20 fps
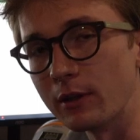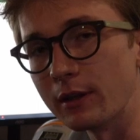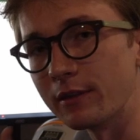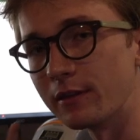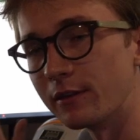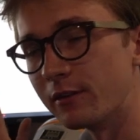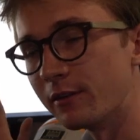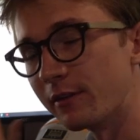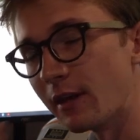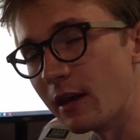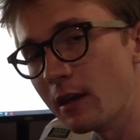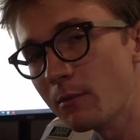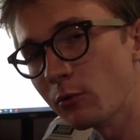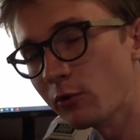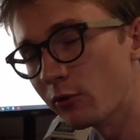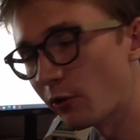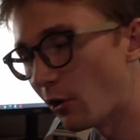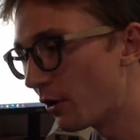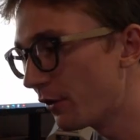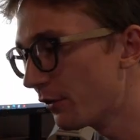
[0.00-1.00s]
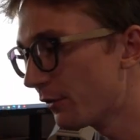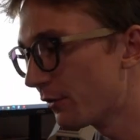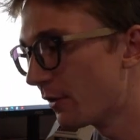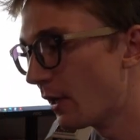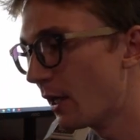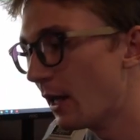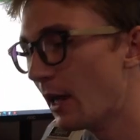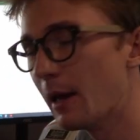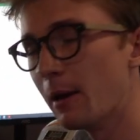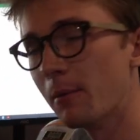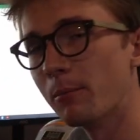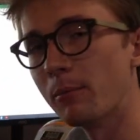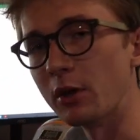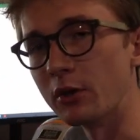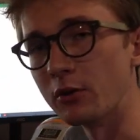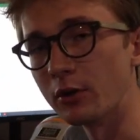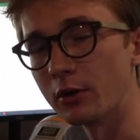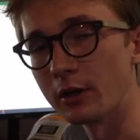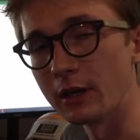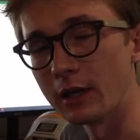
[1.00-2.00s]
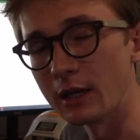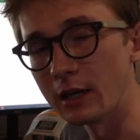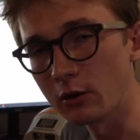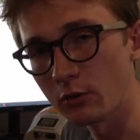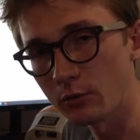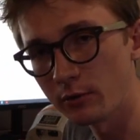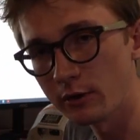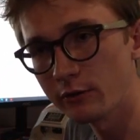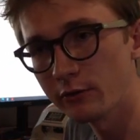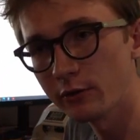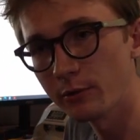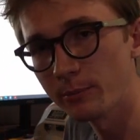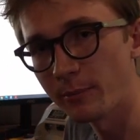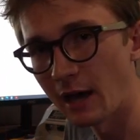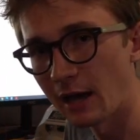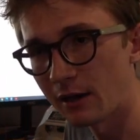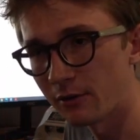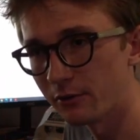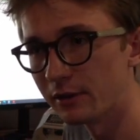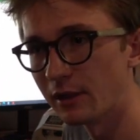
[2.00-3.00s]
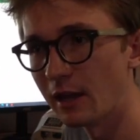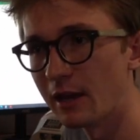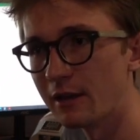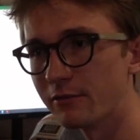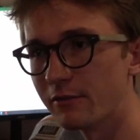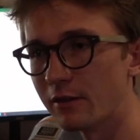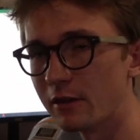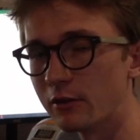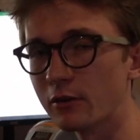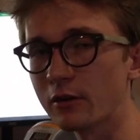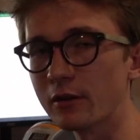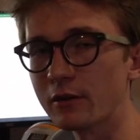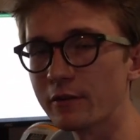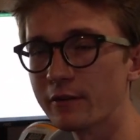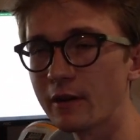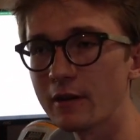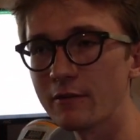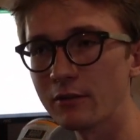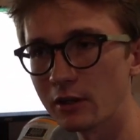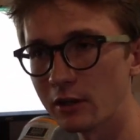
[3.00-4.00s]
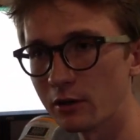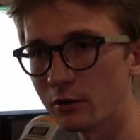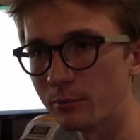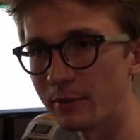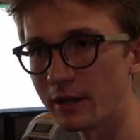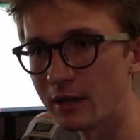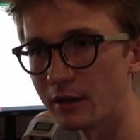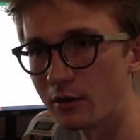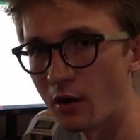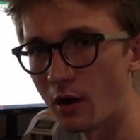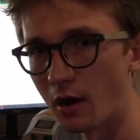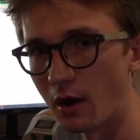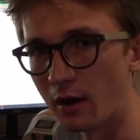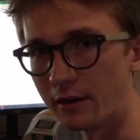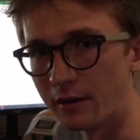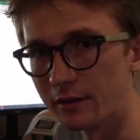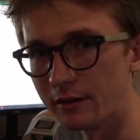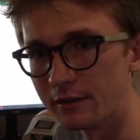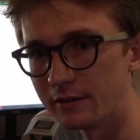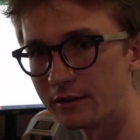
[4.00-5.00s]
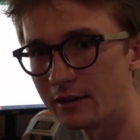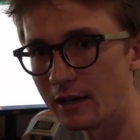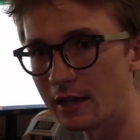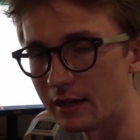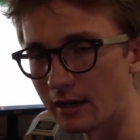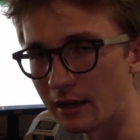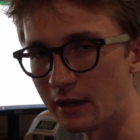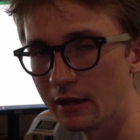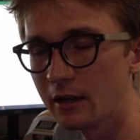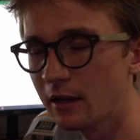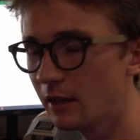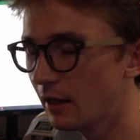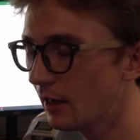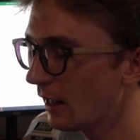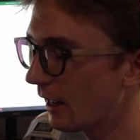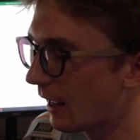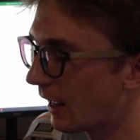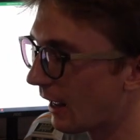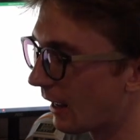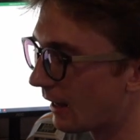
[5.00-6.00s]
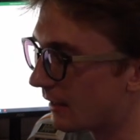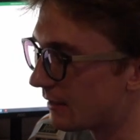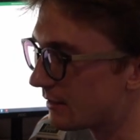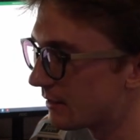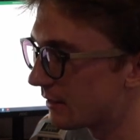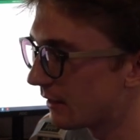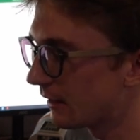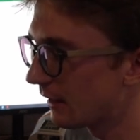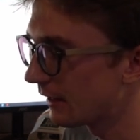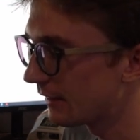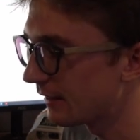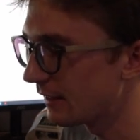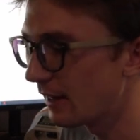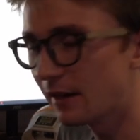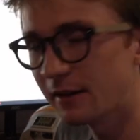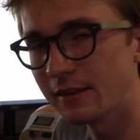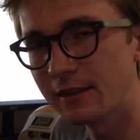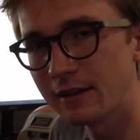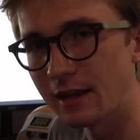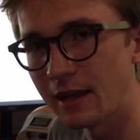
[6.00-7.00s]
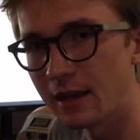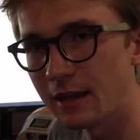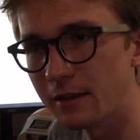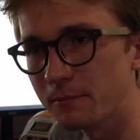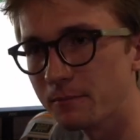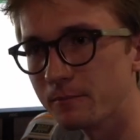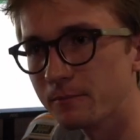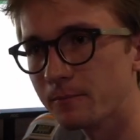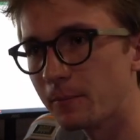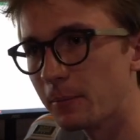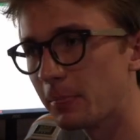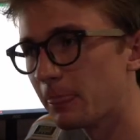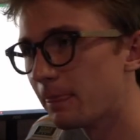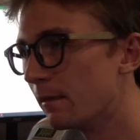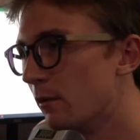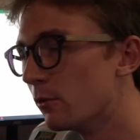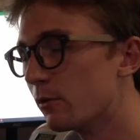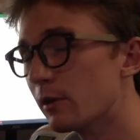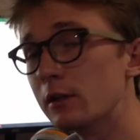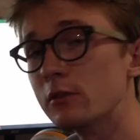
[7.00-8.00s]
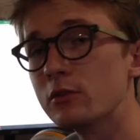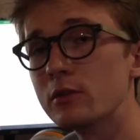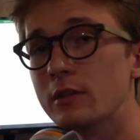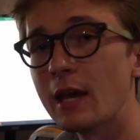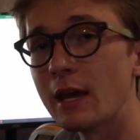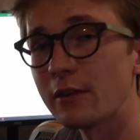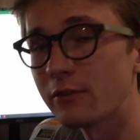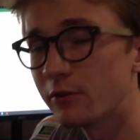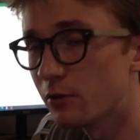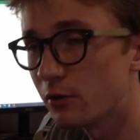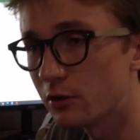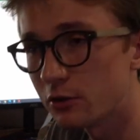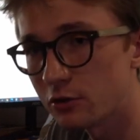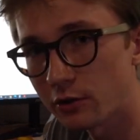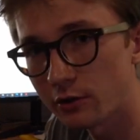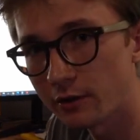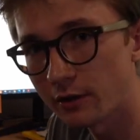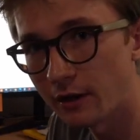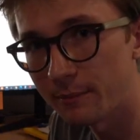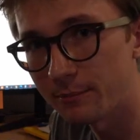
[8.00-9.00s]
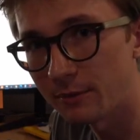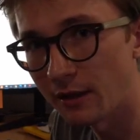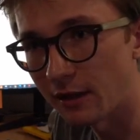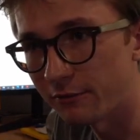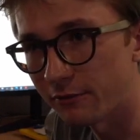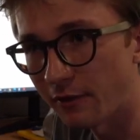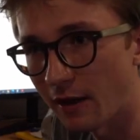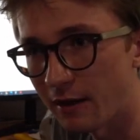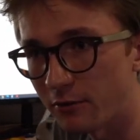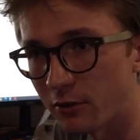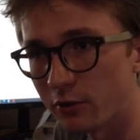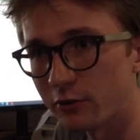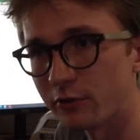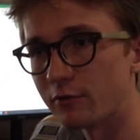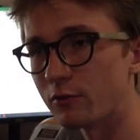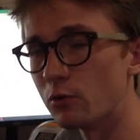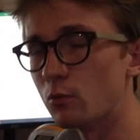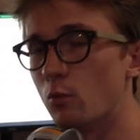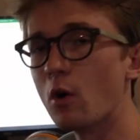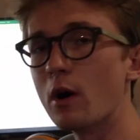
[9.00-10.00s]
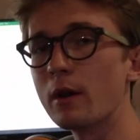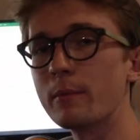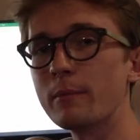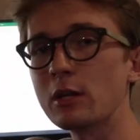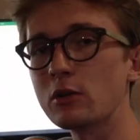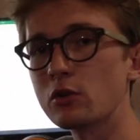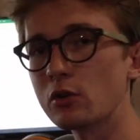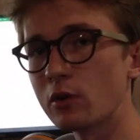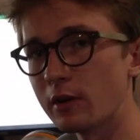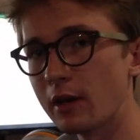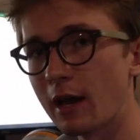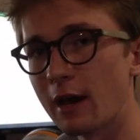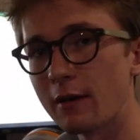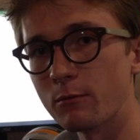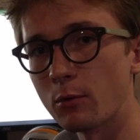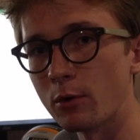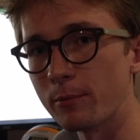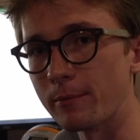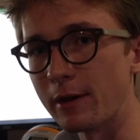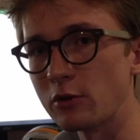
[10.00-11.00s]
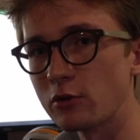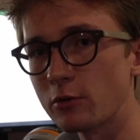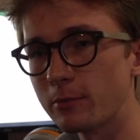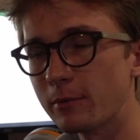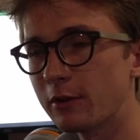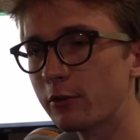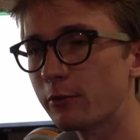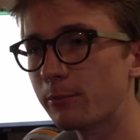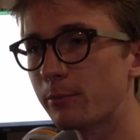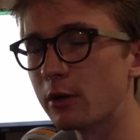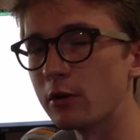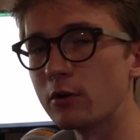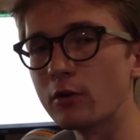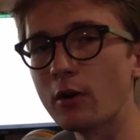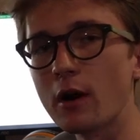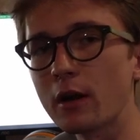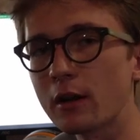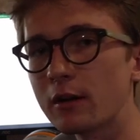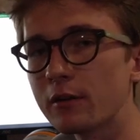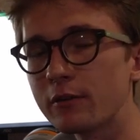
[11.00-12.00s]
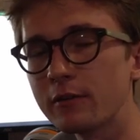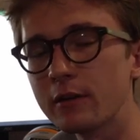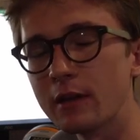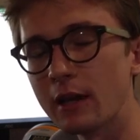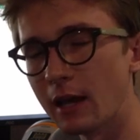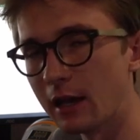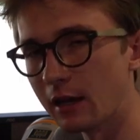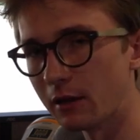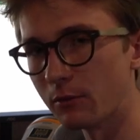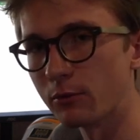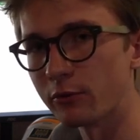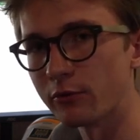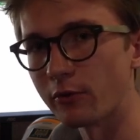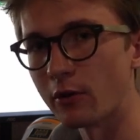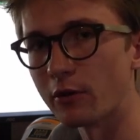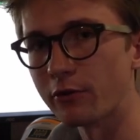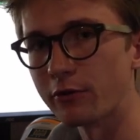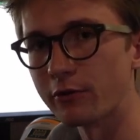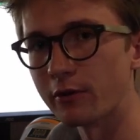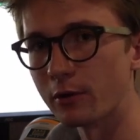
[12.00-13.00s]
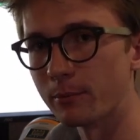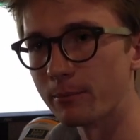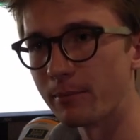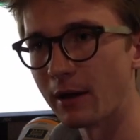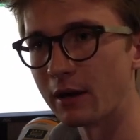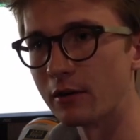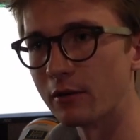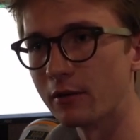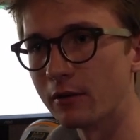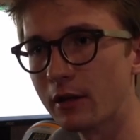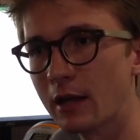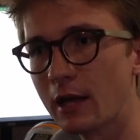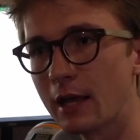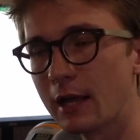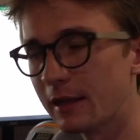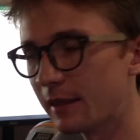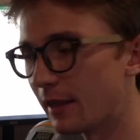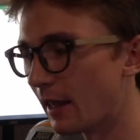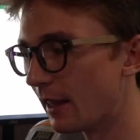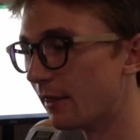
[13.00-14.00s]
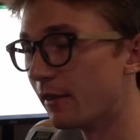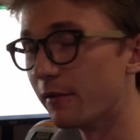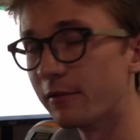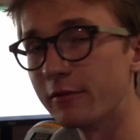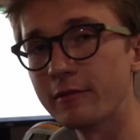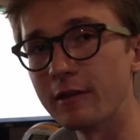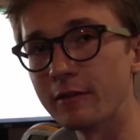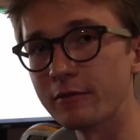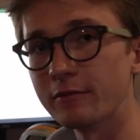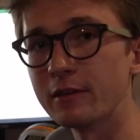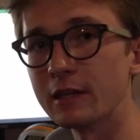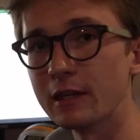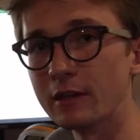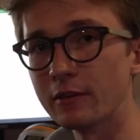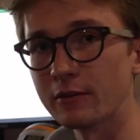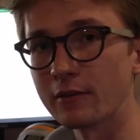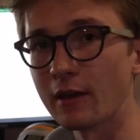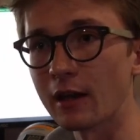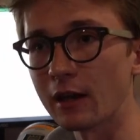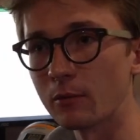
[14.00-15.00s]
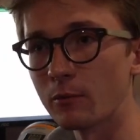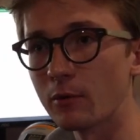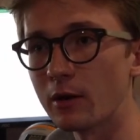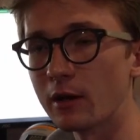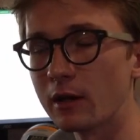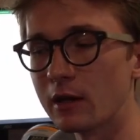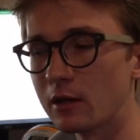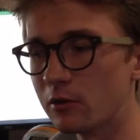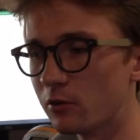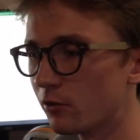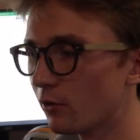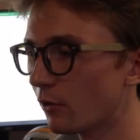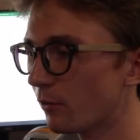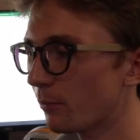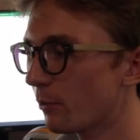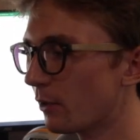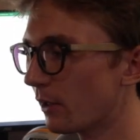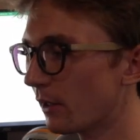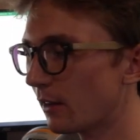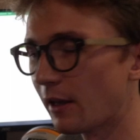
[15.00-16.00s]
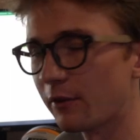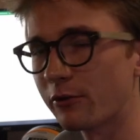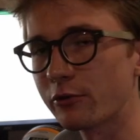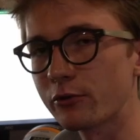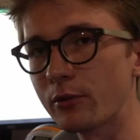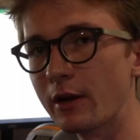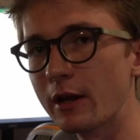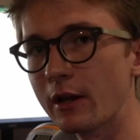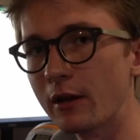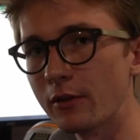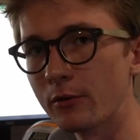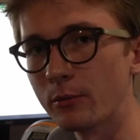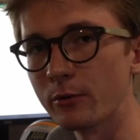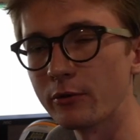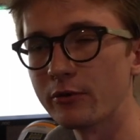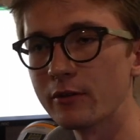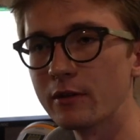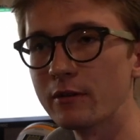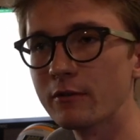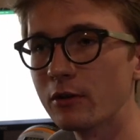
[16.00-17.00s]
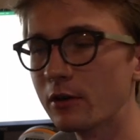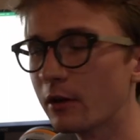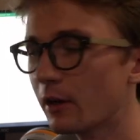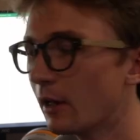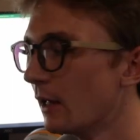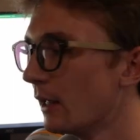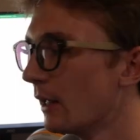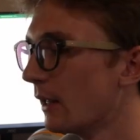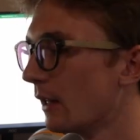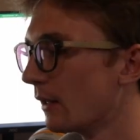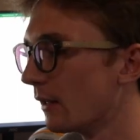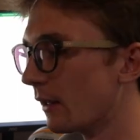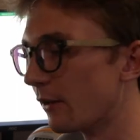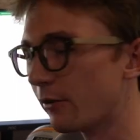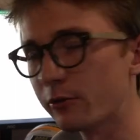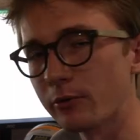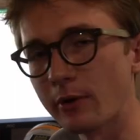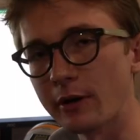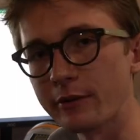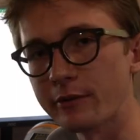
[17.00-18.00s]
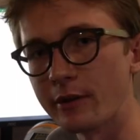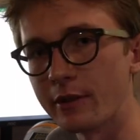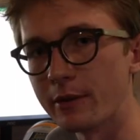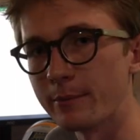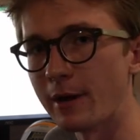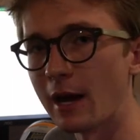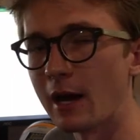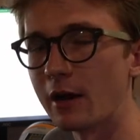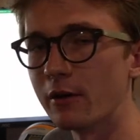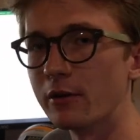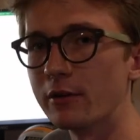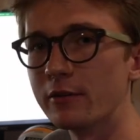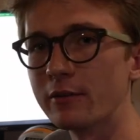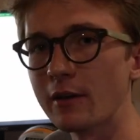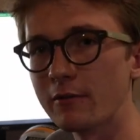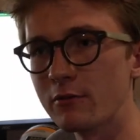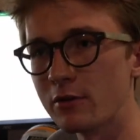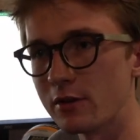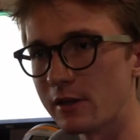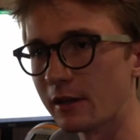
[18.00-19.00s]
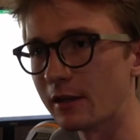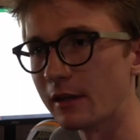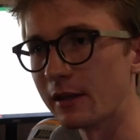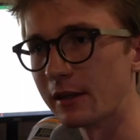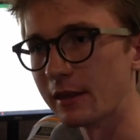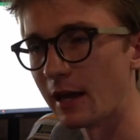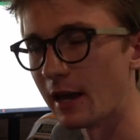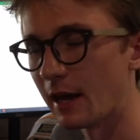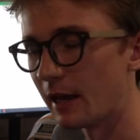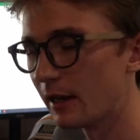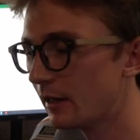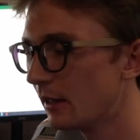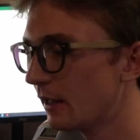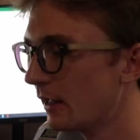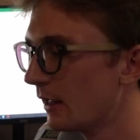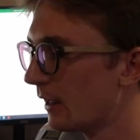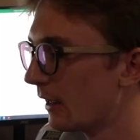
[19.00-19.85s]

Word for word: get the same results, but you're going to increase your battery life and you're going to save a little bit on data. And at the end of the day, you can, yes, you can turn it up to that 5 hertz if you want to make sure you have more measurements, but you're not going to see any results that are better than the 15 second one, and you're just putting less strain on the receiver, less stress on the batteries, everything like that.